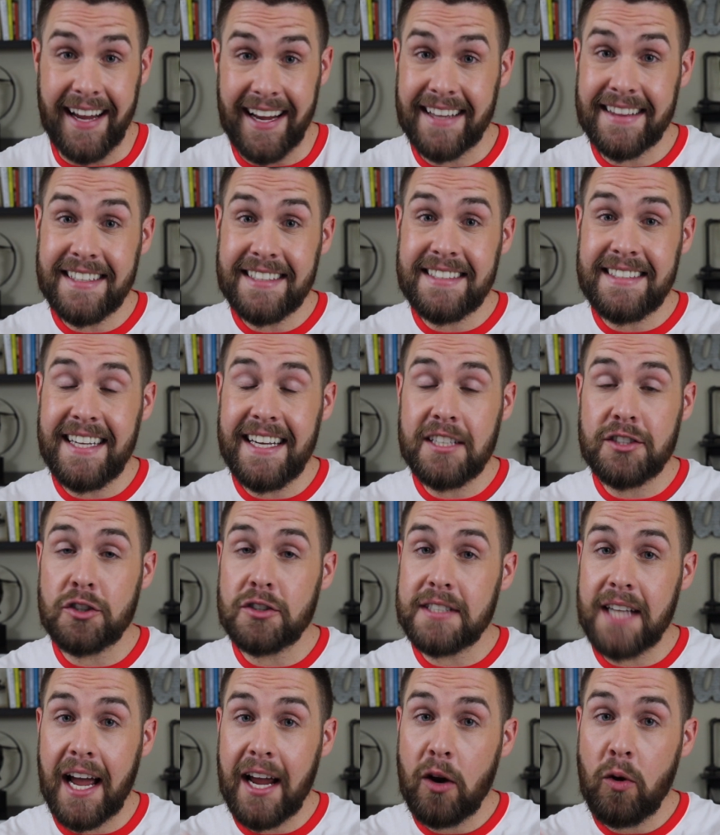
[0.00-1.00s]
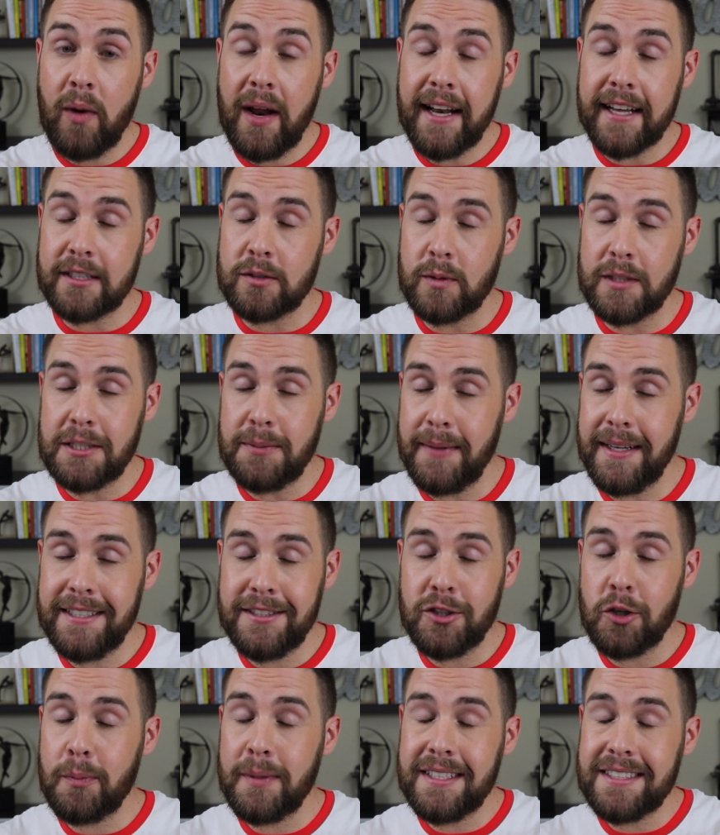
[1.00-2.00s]
And these teas are diuretics, which
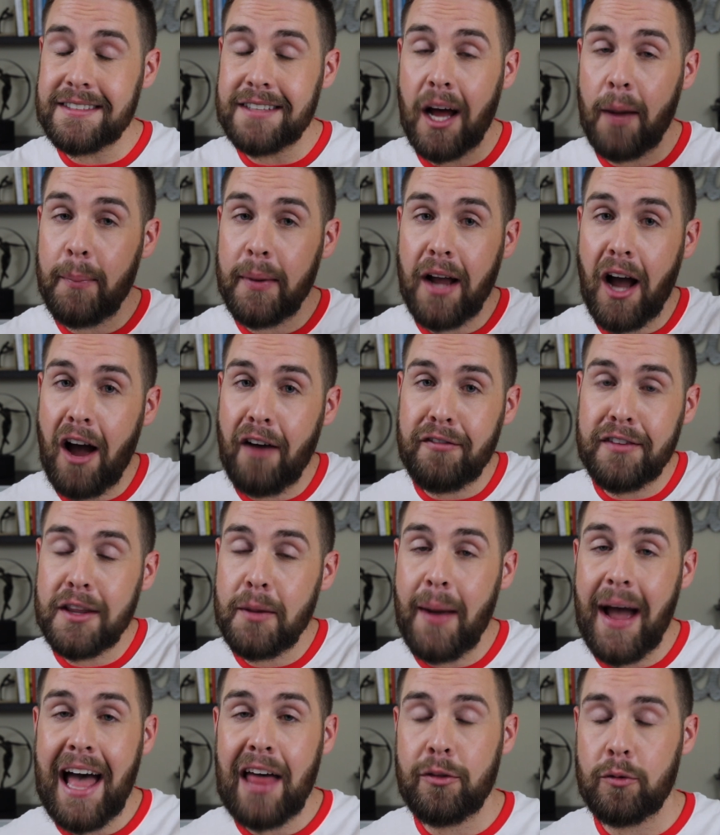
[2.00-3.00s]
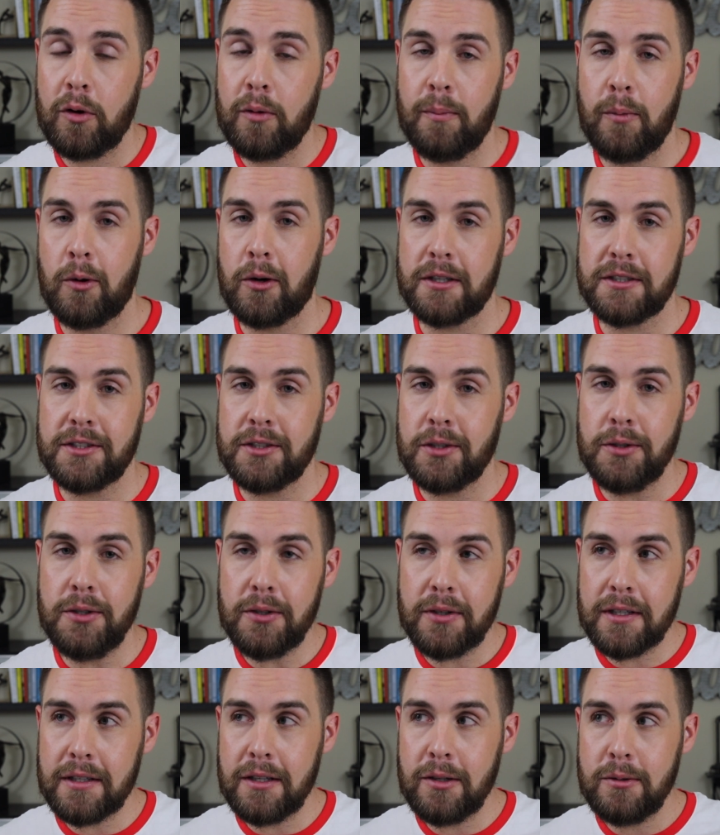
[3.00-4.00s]
means you'll be stopping off in the bathroom more, so you
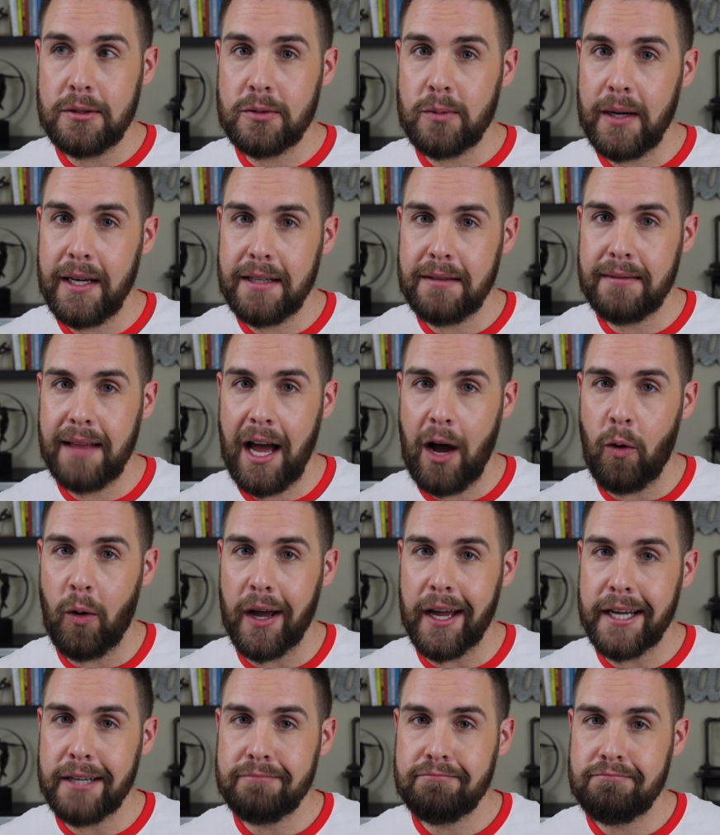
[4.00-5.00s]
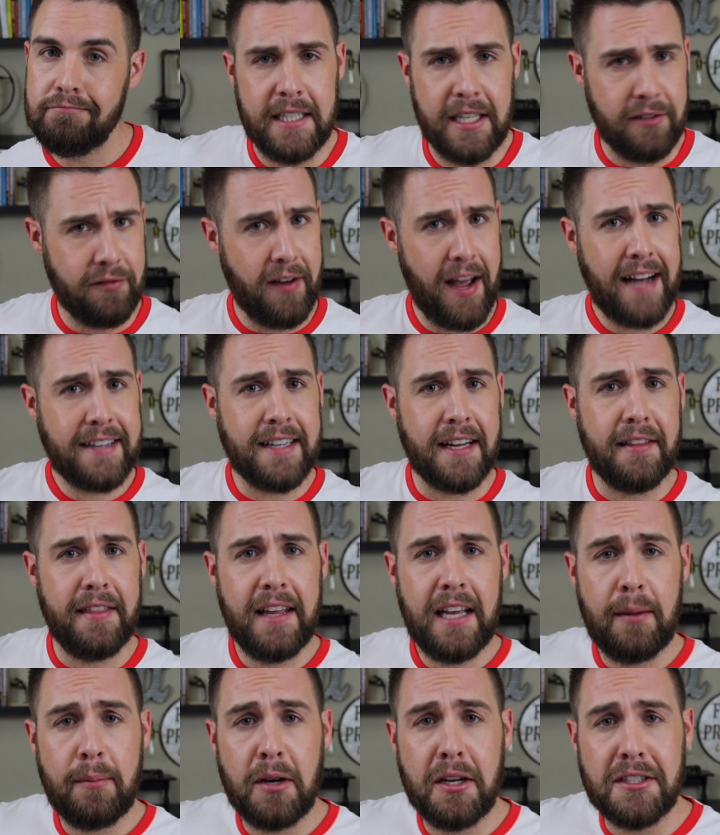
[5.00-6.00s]
could lose weight that way. In fact, I
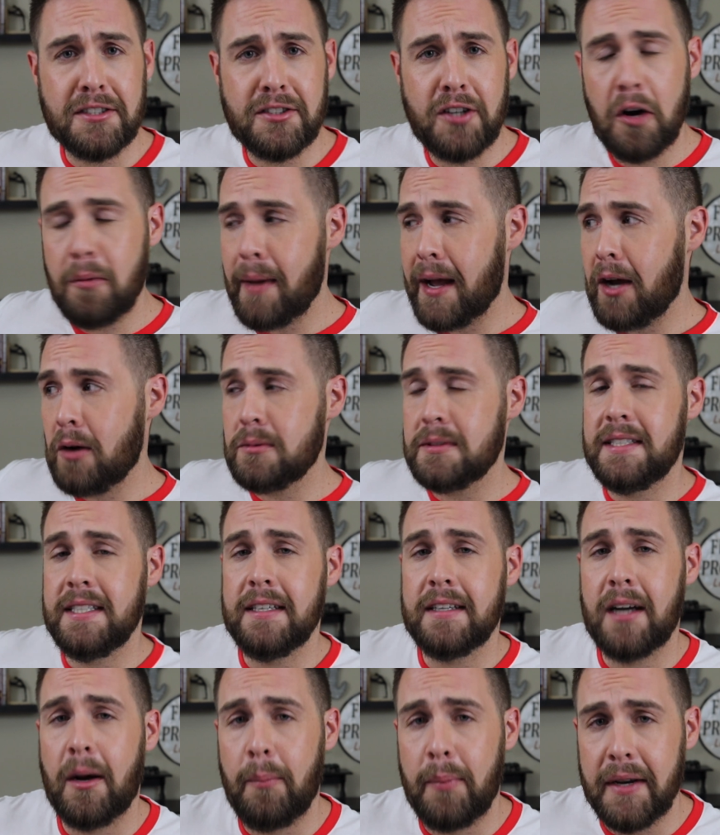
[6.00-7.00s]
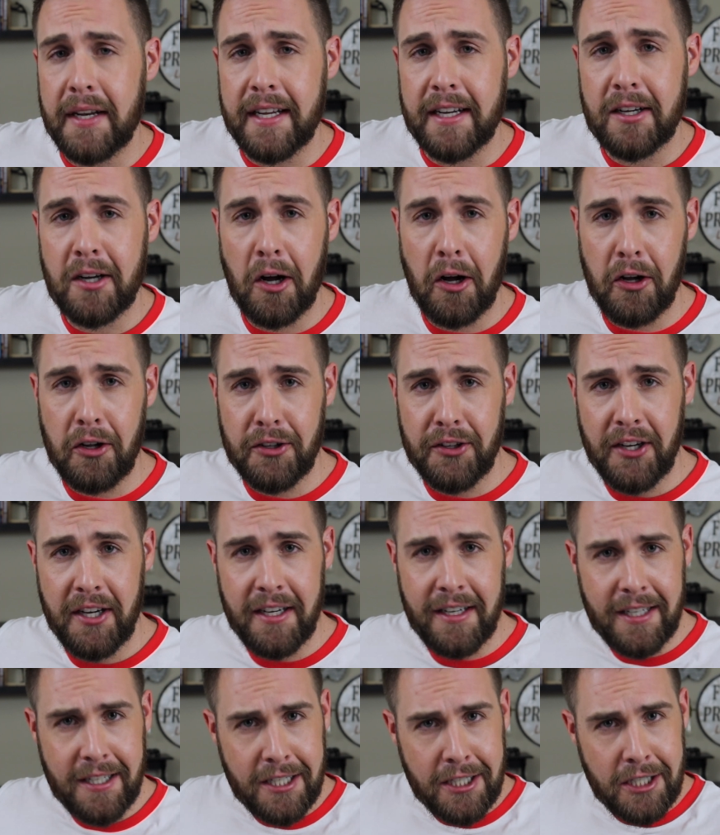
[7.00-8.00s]
think I'm gonna start my own tea company called
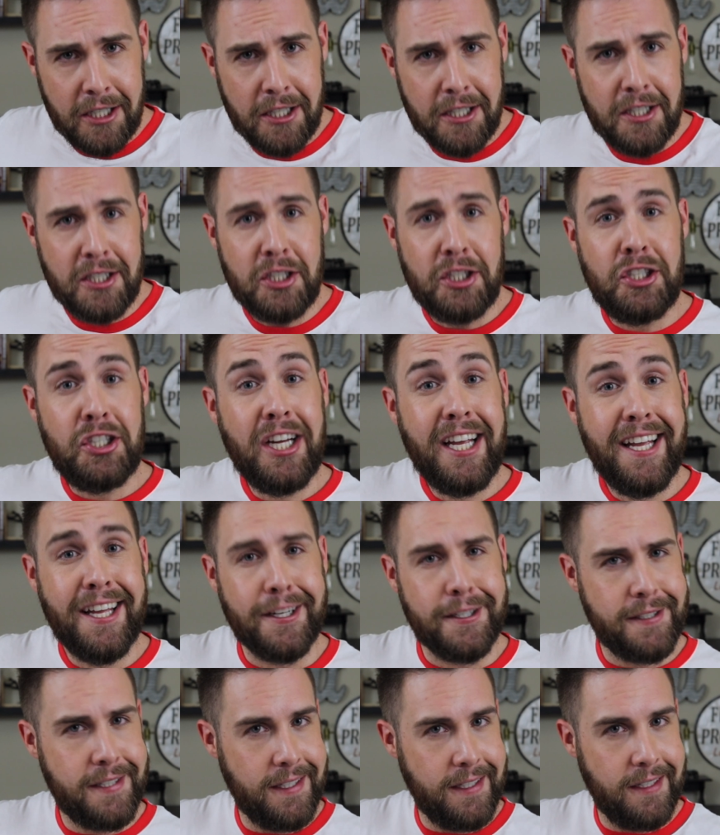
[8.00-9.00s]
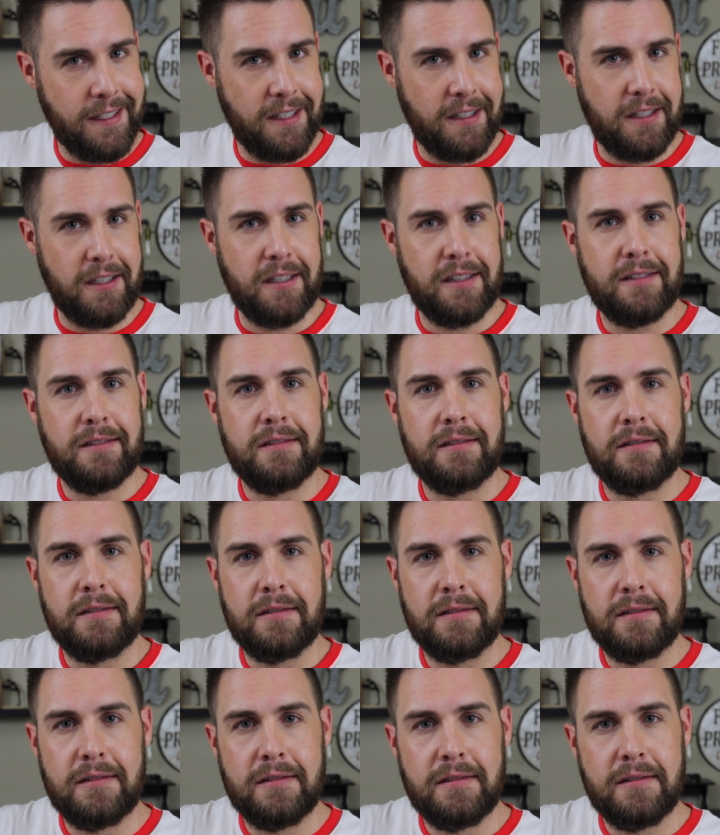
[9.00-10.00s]
Fit Tea,
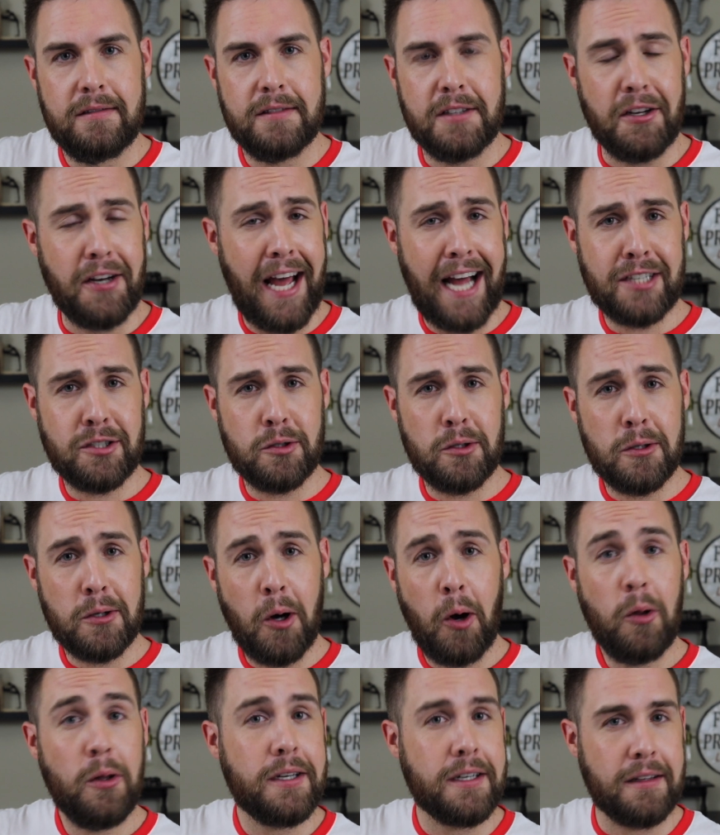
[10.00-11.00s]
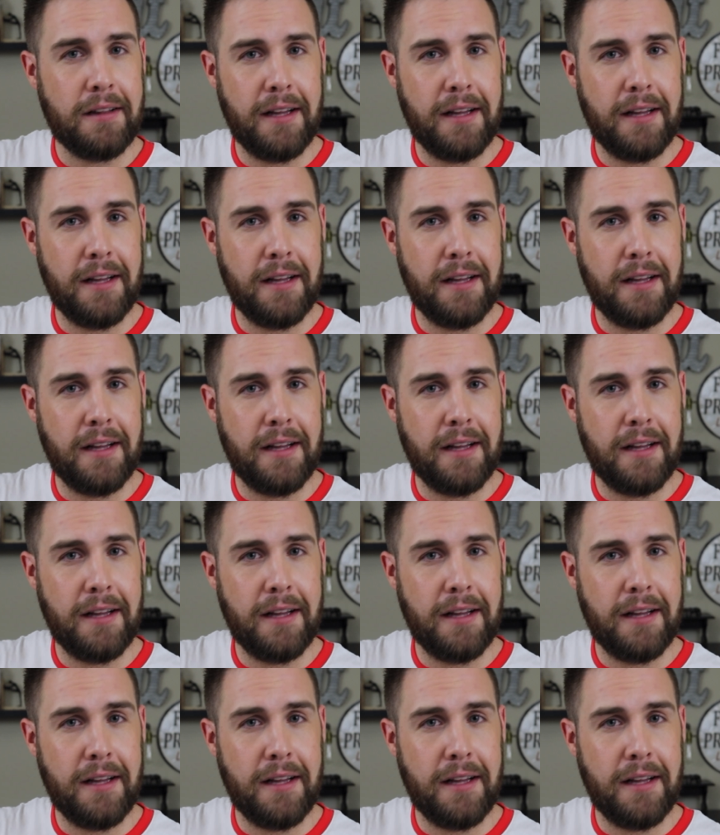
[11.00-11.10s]
the natural colon